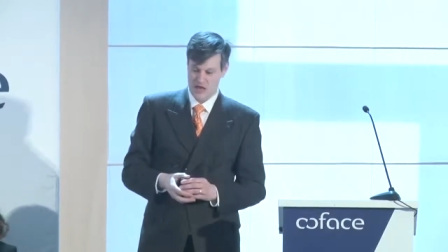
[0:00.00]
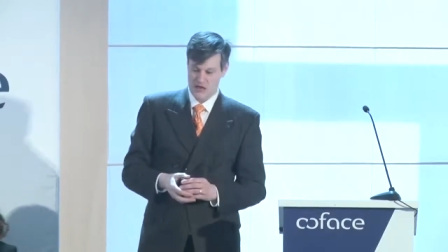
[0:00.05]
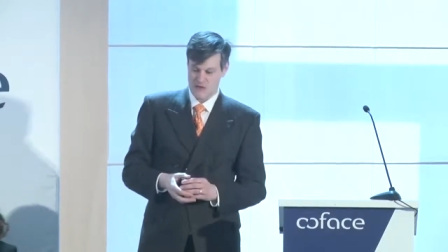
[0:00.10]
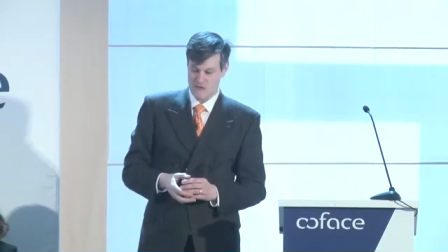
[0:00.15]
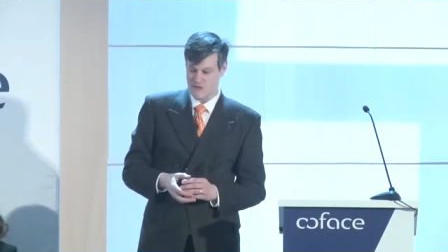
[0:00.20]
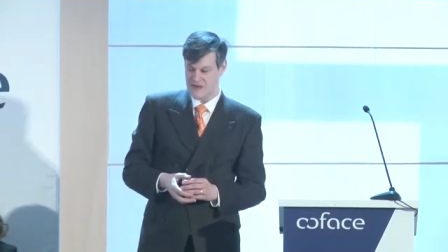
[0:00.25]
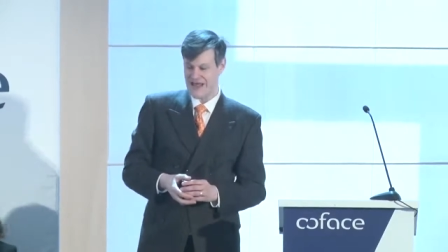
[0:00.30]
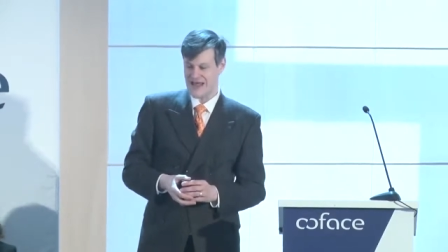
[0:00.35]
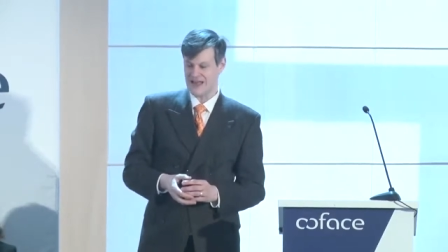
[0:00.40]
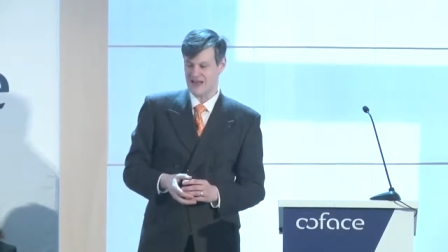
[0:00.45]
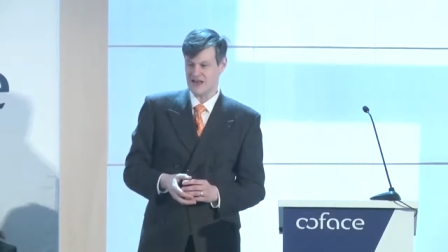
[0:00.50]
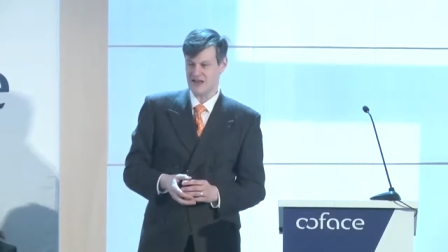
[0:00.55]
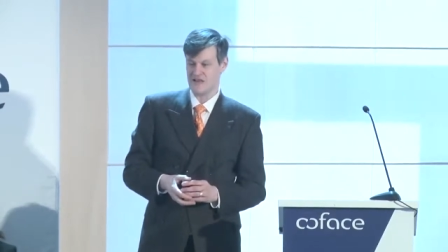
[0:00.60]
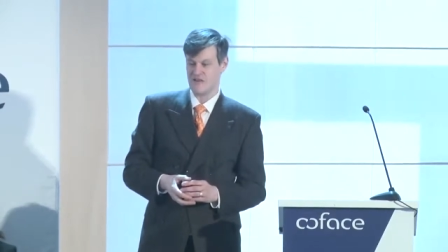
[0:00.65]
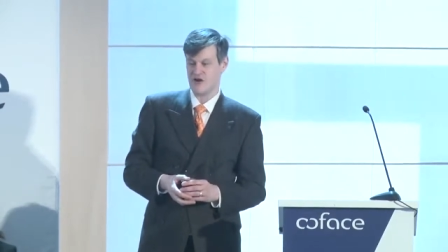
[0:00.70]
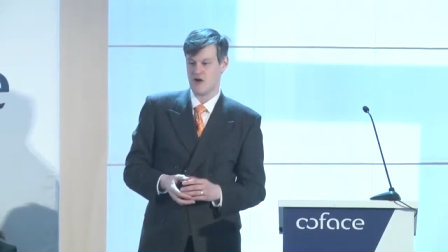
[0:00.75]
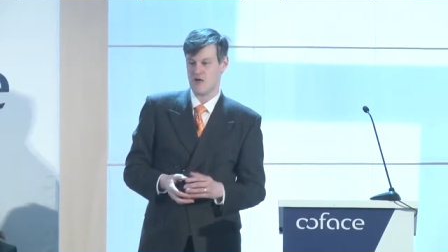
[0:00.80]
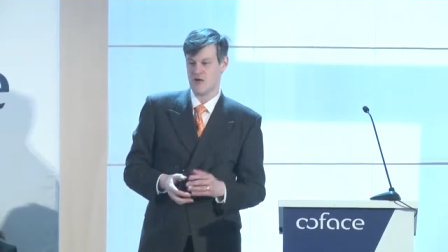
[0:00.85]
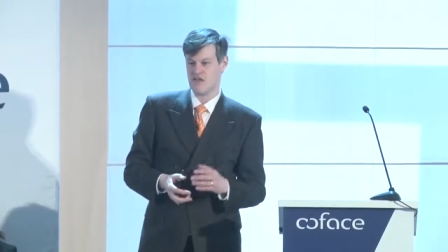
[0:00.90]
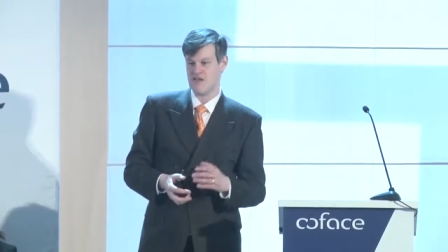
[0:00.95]
The reality,
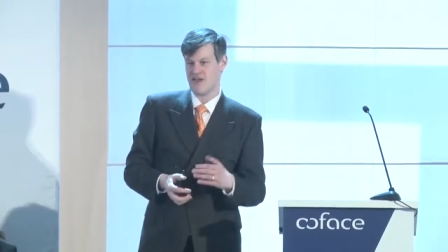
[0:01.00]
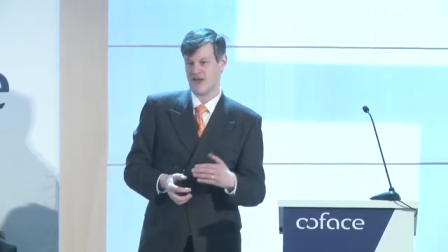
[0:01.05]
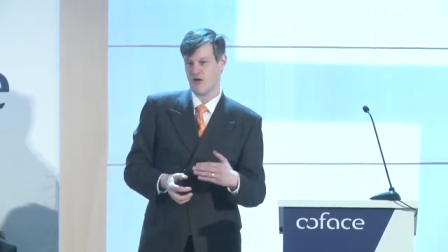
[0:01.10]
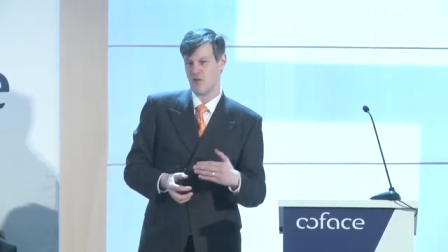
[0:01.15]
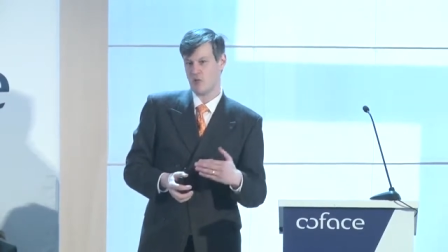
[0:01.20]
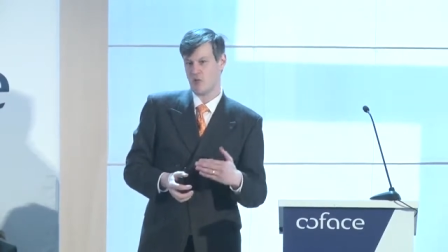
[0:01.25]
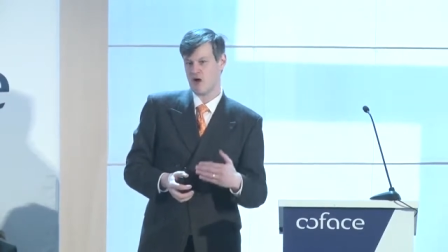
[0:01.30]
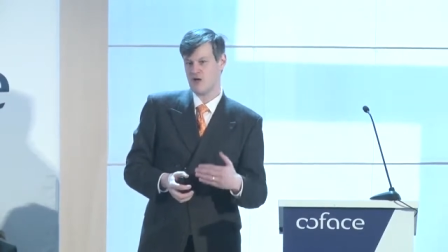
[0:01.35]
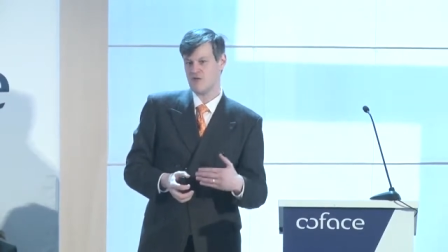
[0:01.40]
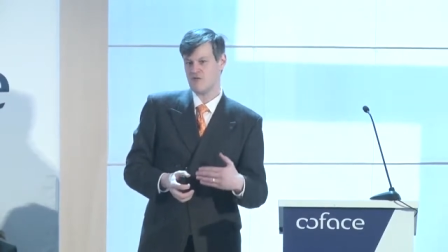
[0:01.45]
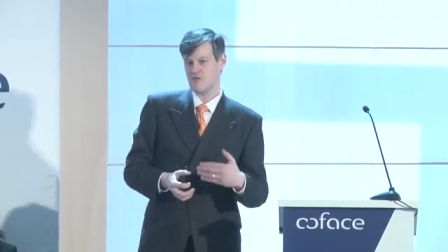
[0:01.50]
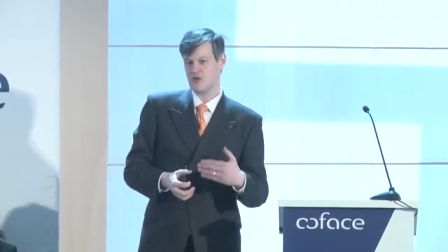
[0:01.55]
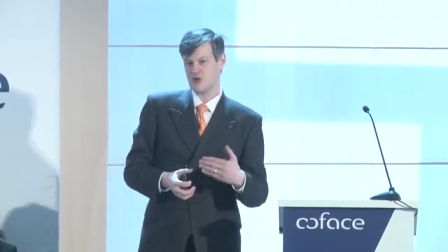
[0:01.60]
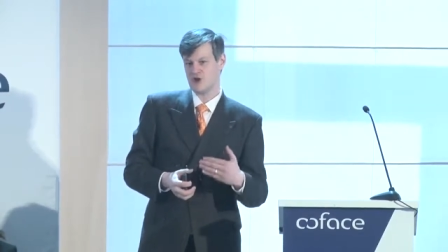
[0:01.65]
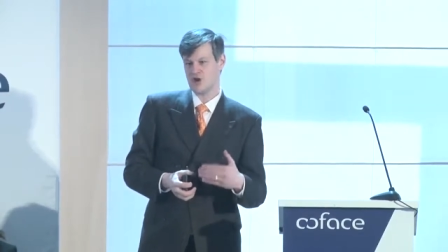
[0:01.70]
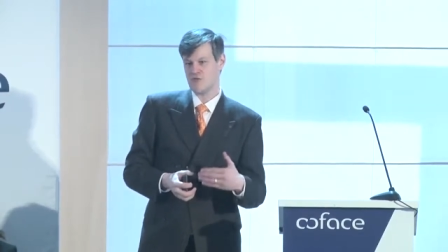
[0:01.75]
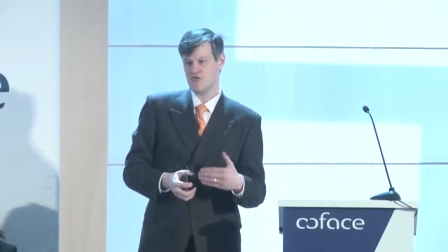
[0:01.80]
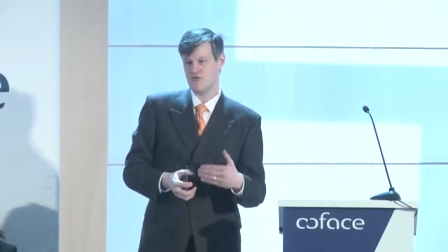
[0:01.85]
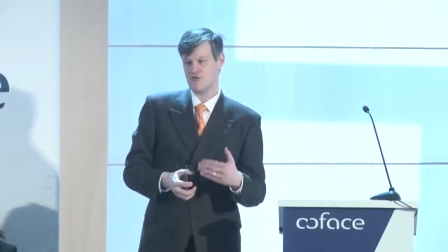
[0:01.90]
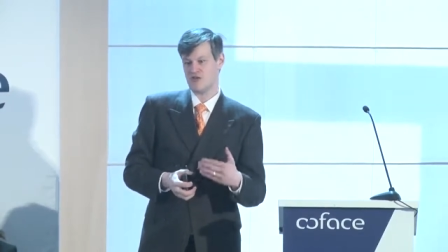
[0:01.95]
though, is that once we
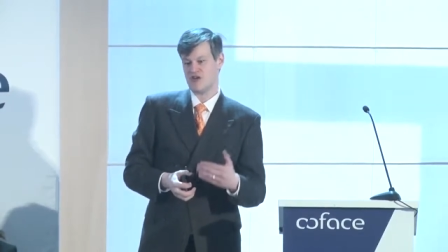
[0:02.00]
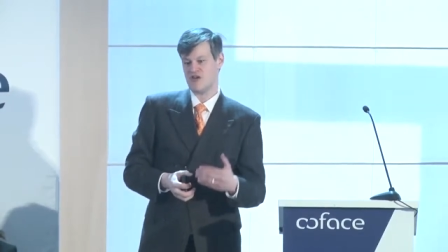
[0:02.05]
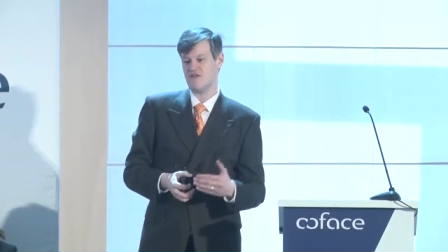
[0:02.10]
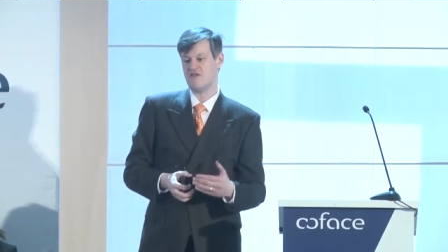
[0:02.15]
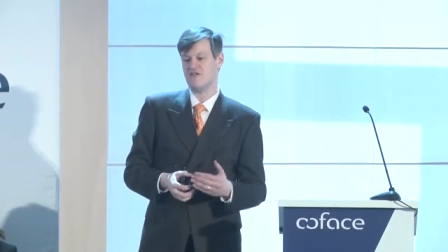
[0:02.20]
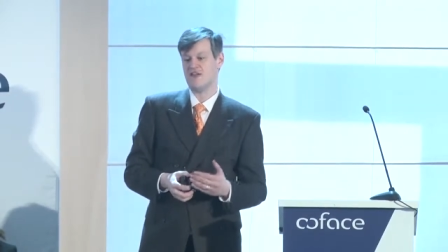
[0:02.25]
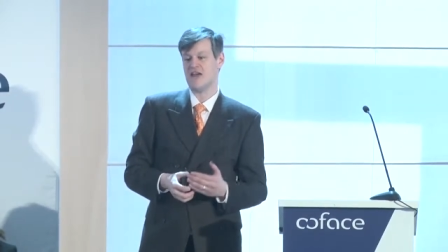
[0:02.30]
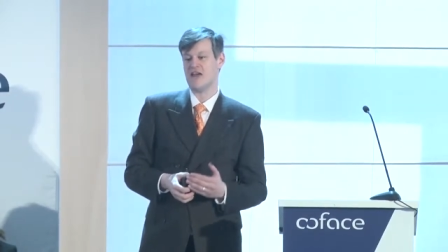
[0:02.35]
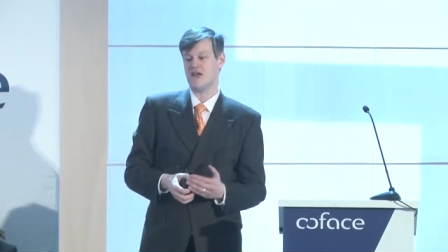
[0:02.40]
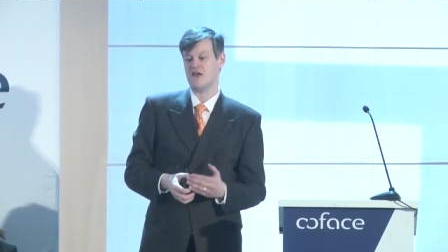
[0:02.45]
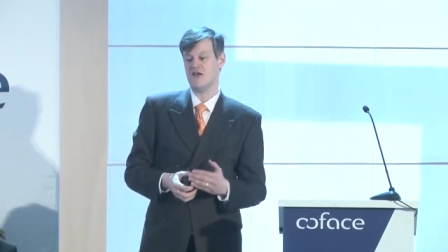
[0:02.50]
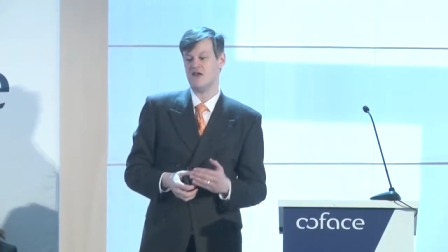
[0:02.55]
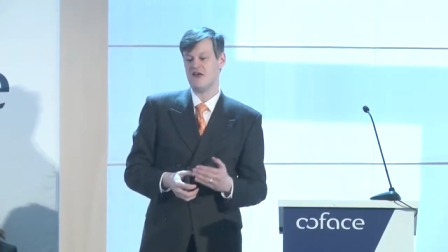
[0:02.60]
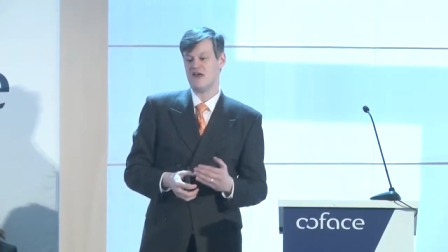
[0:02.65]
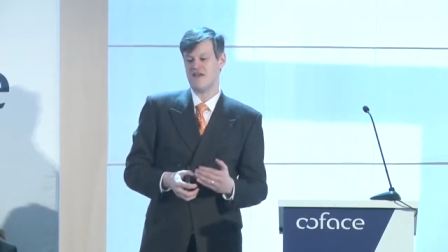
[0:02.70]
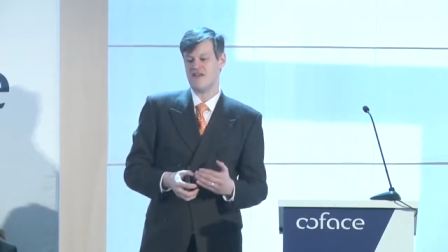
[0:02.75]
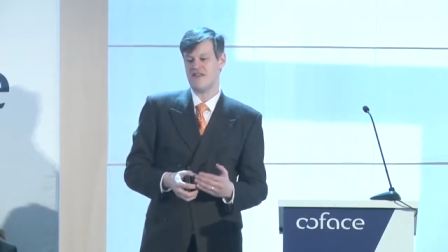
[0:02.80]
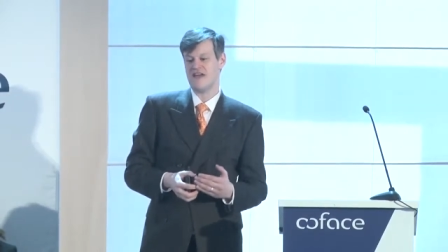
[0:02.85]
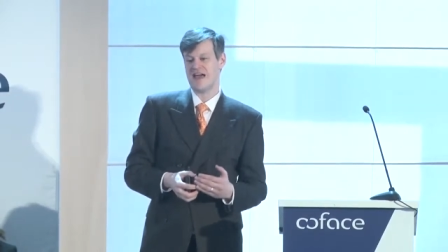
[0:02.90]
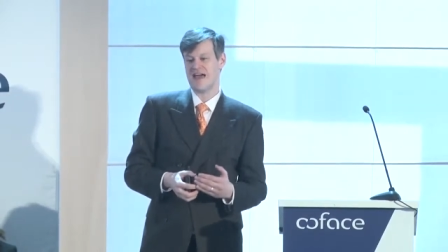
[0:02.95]
come to understand
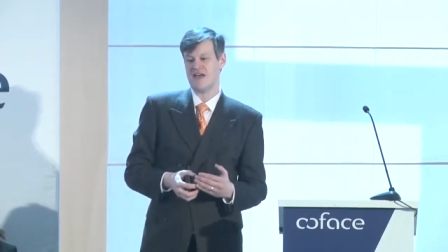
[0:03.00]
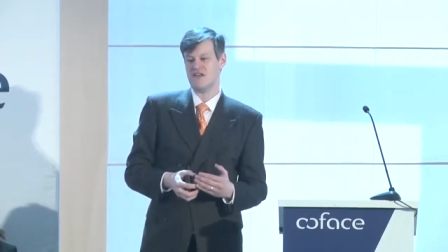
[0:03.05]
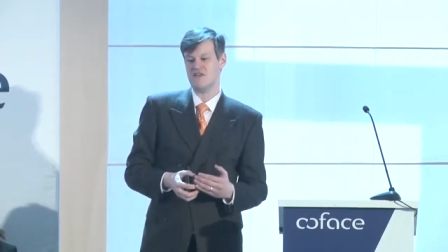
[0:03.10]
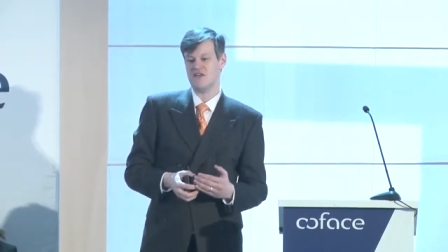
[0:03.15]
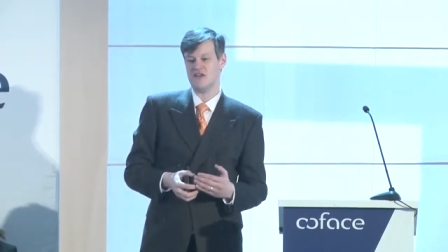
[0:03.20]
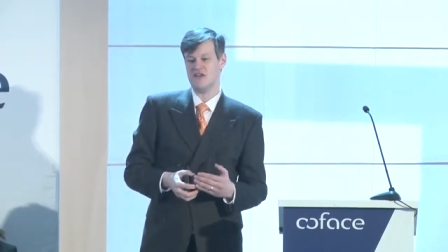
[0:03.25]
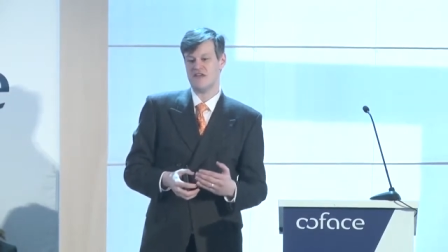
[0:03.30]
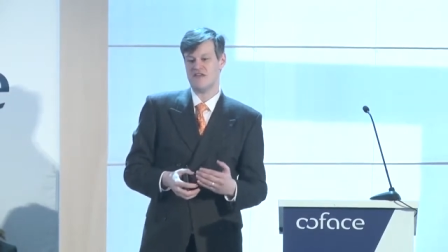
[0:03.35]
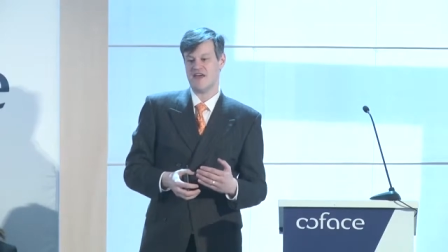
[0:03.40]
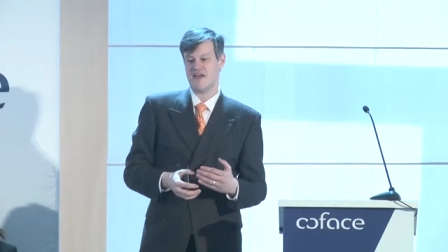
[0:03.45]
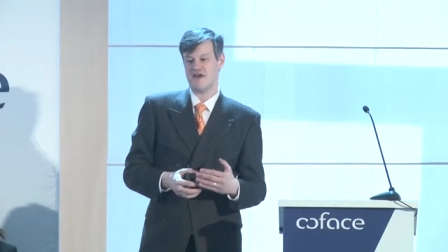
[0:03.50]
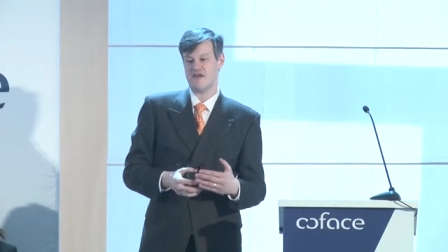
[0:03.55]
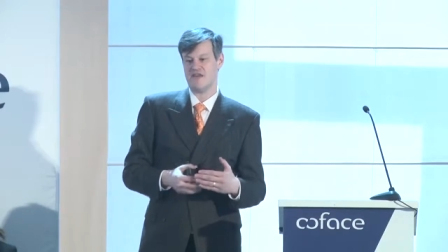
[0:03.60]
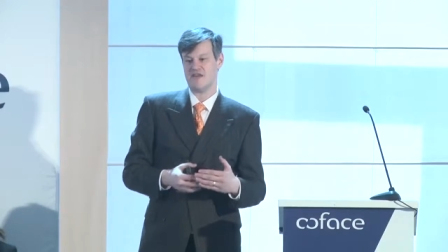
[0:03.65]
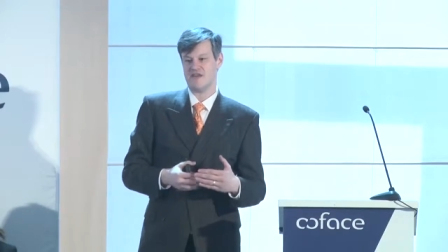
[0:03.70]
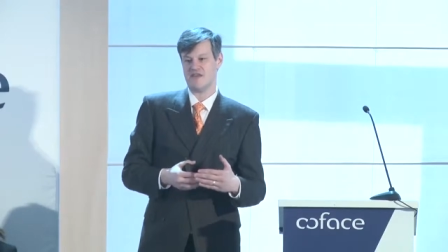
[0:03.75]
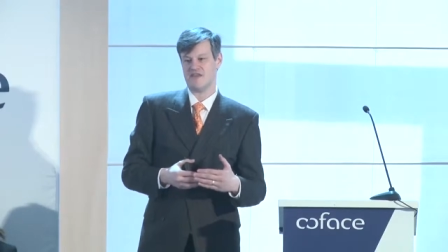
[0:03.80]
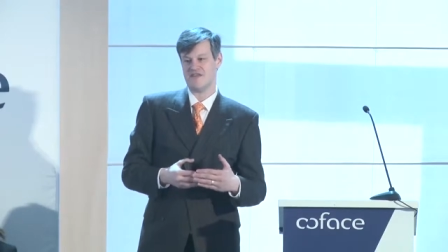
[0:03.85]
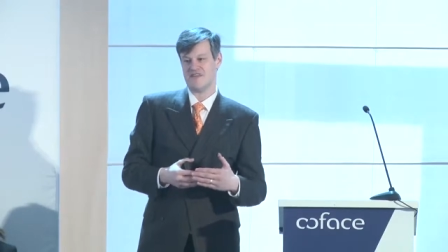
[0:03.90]
that there's,